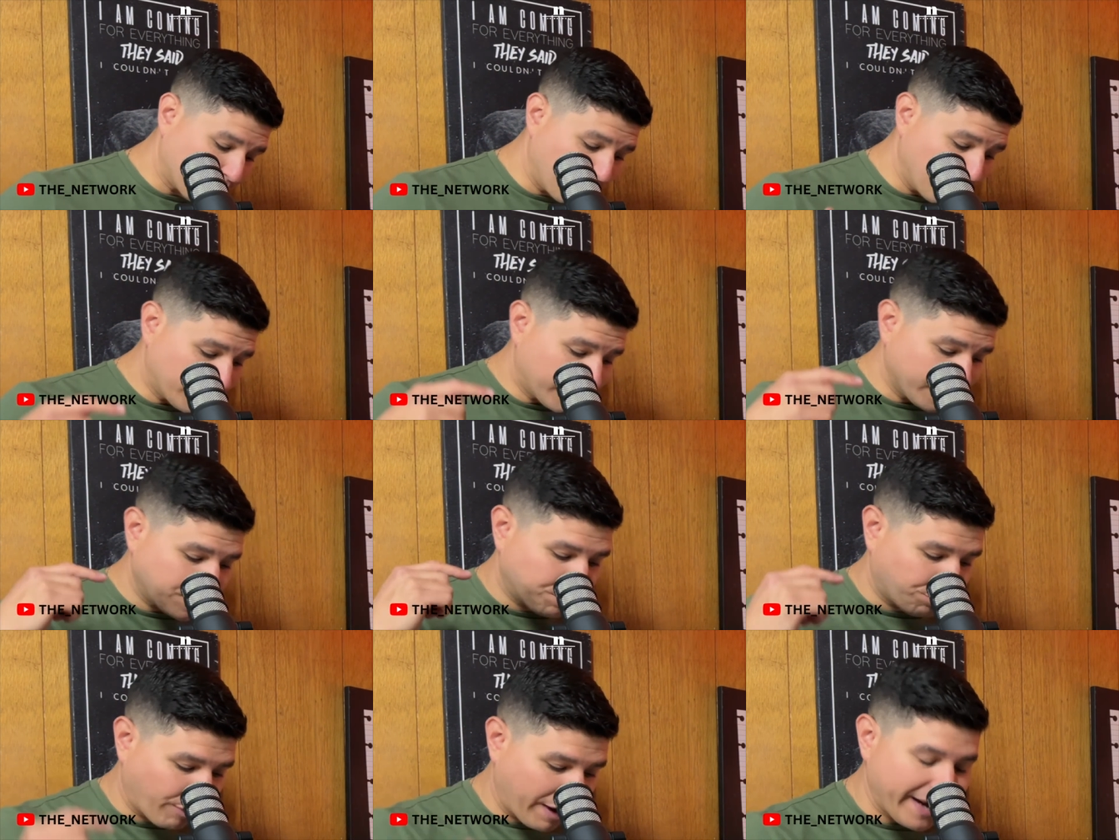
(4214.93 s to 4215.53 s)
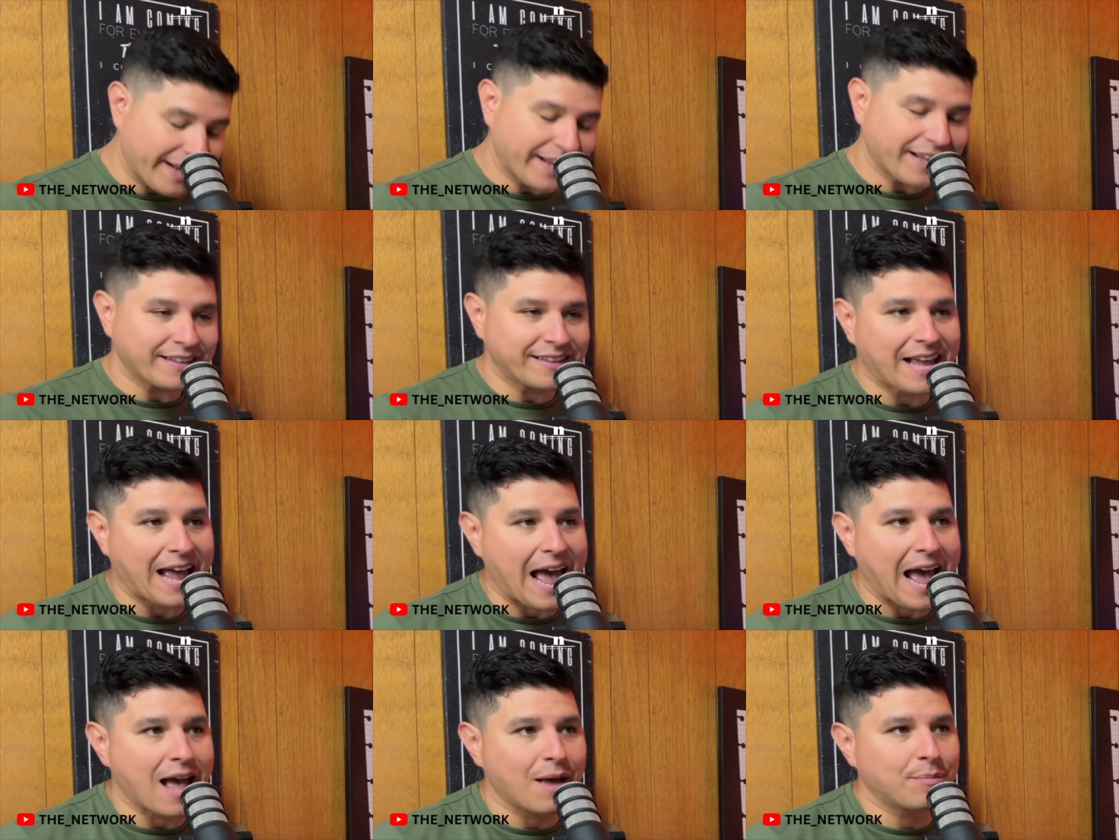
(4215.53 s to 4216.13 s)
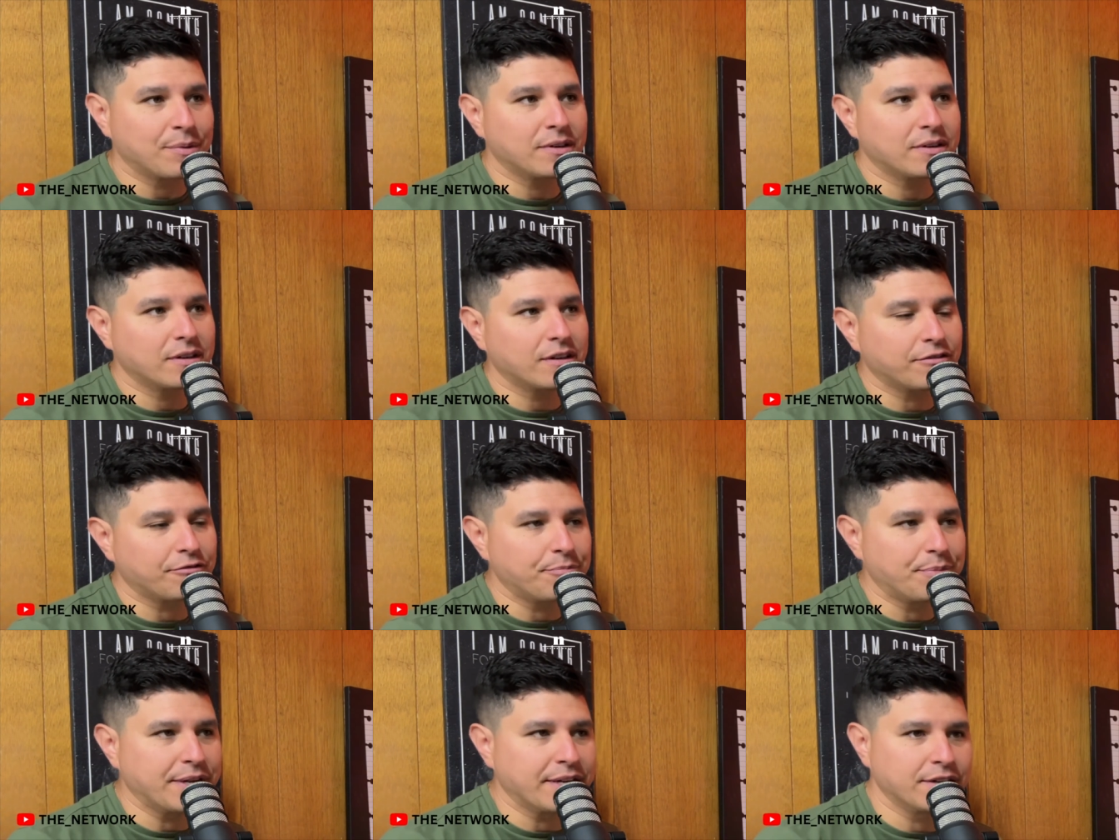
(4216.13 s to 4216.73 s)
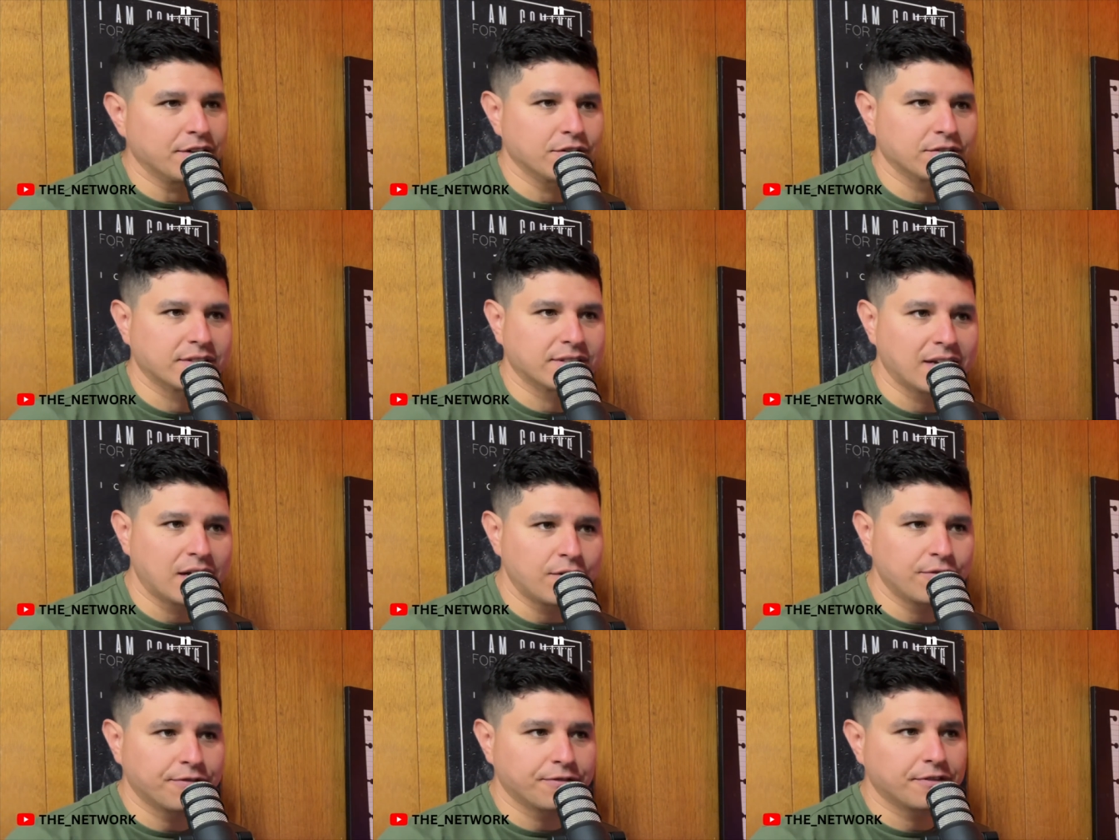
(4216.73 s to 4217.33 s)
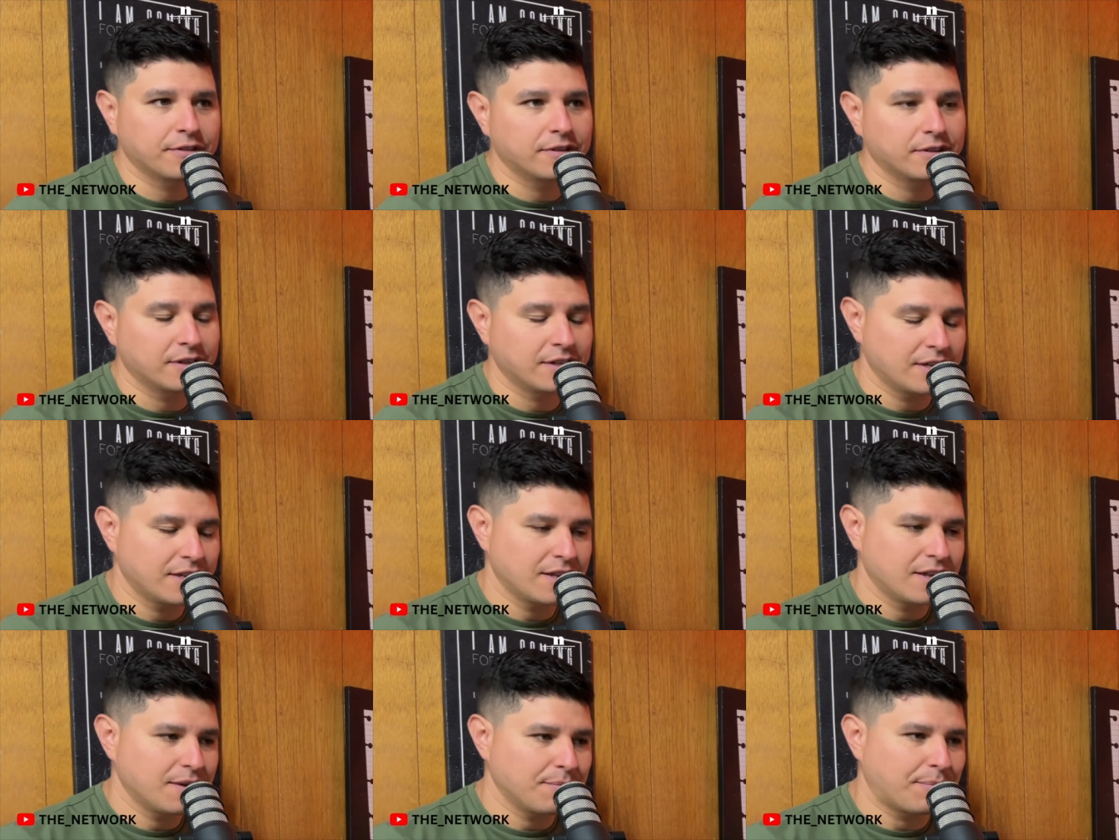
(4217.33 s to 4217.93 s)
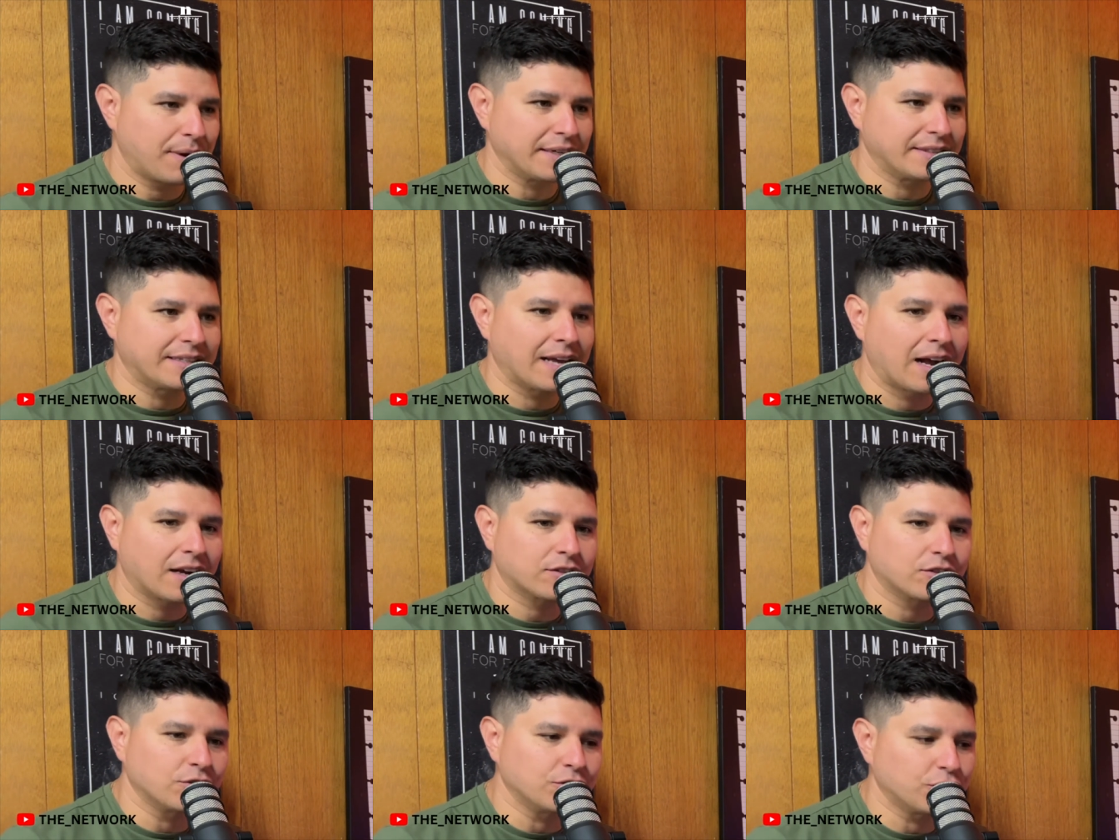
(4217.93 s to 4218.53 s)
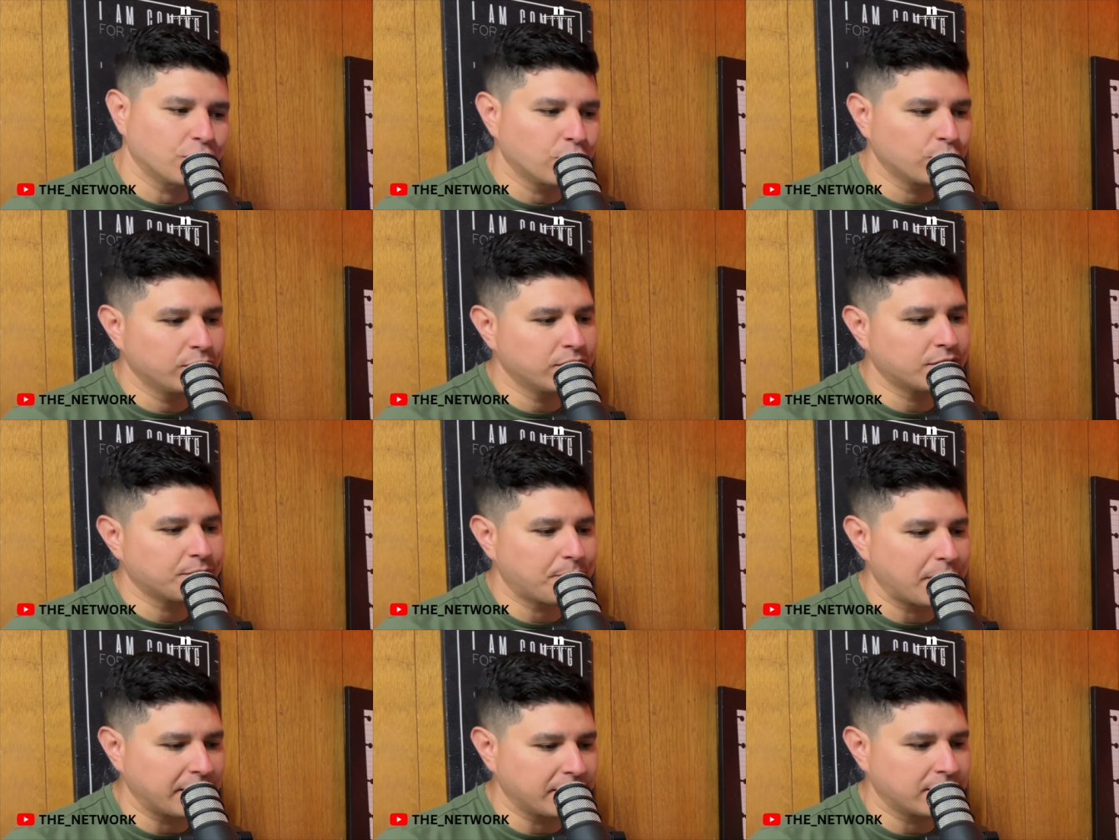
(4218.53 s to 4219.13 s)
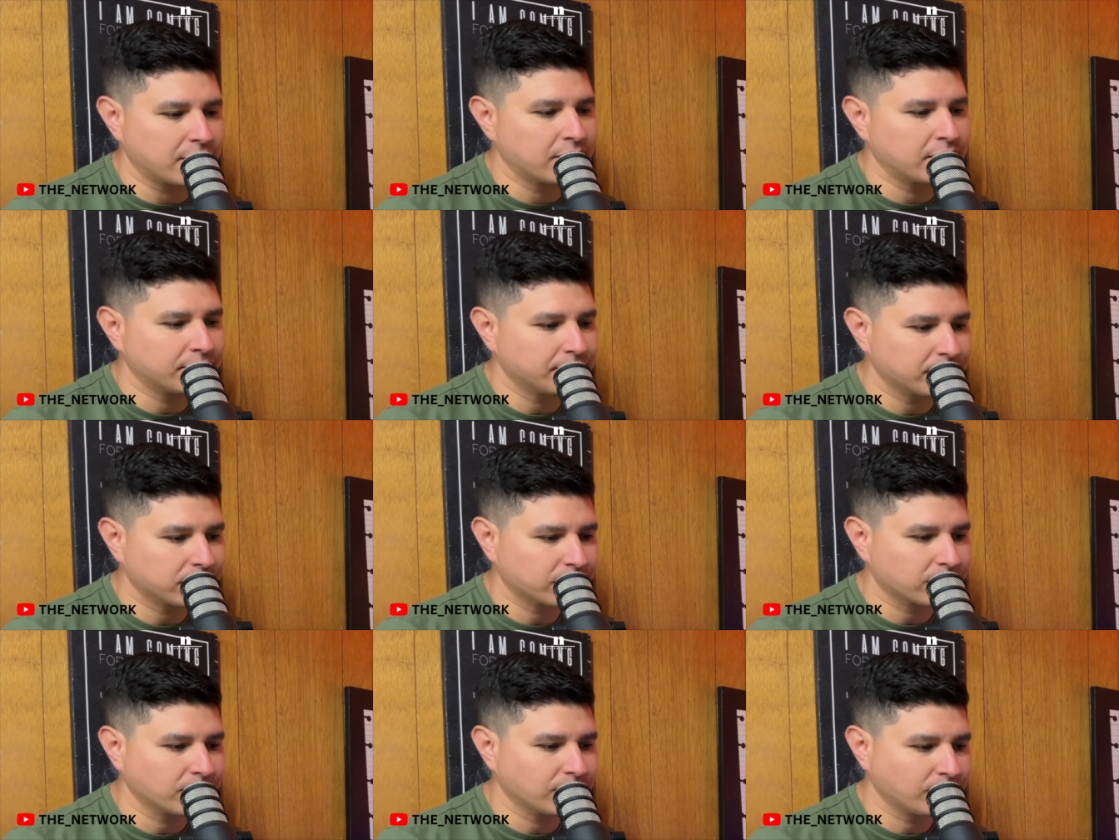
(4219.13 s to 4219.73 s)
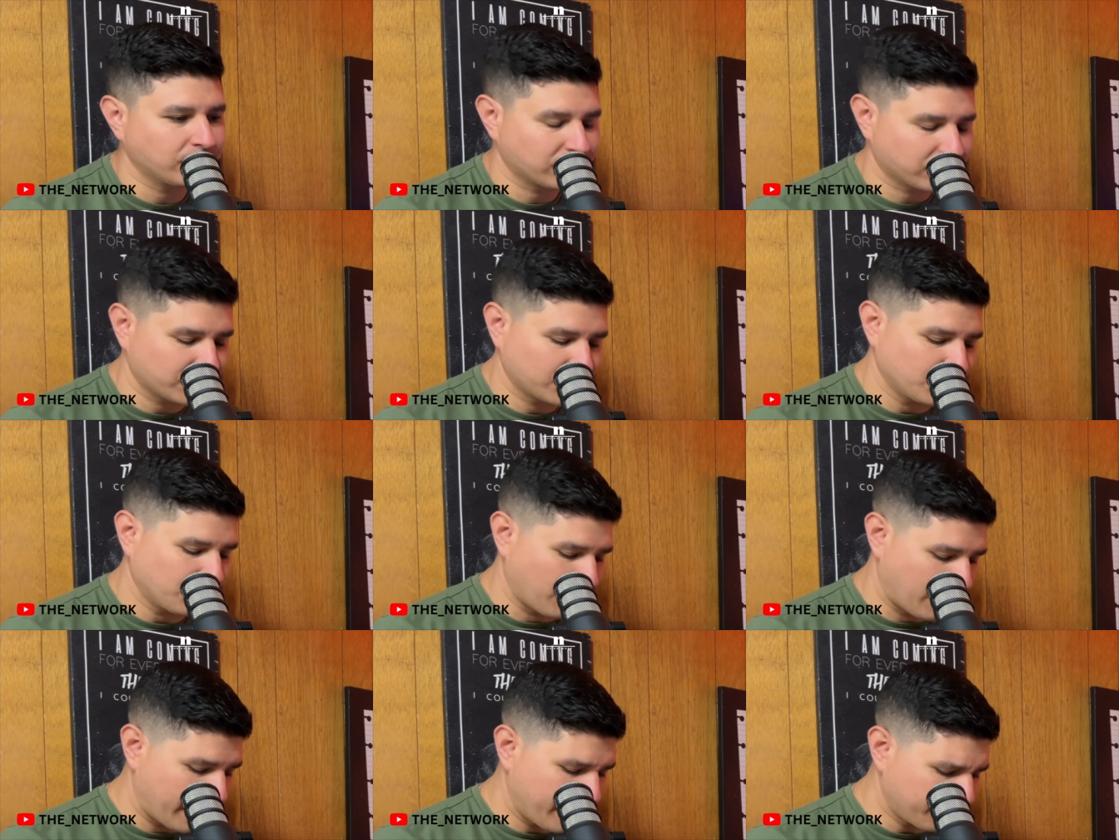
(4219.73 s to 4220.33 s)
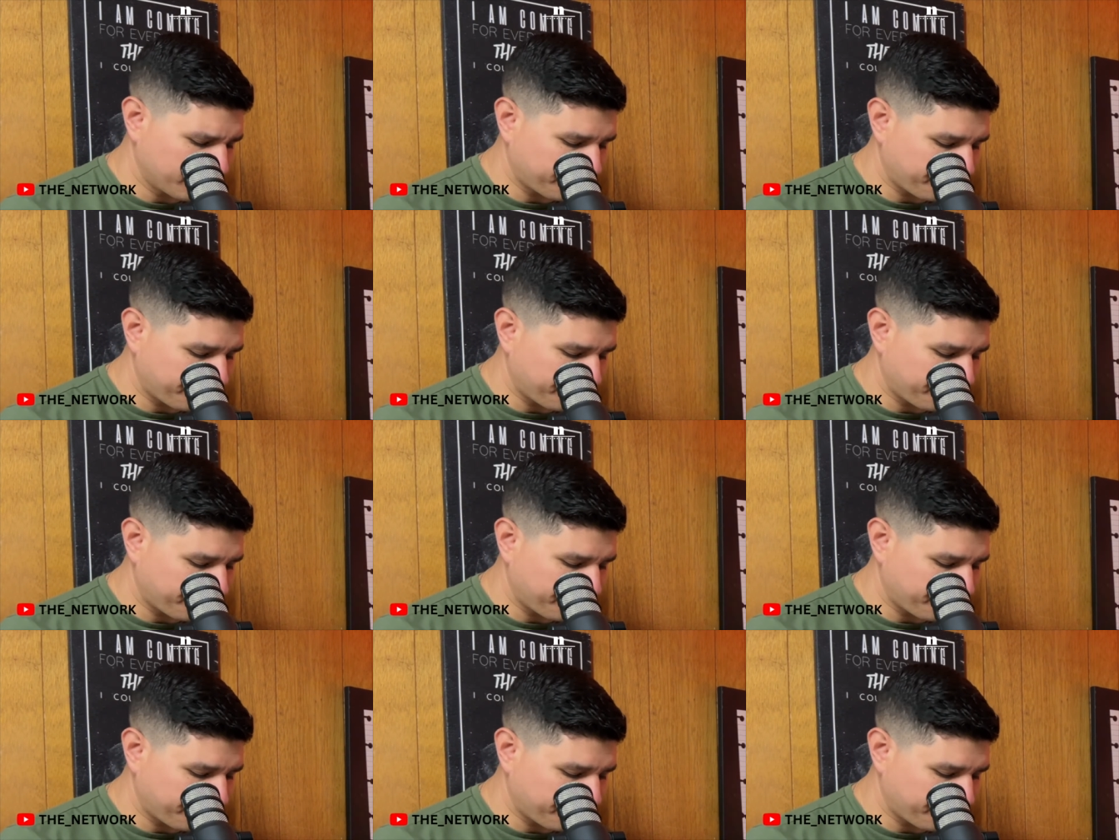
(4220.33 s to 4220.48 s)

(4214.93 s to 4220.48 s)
book is Breaking the Habit of Being Yourself by Dr. Joe Dispenza, right?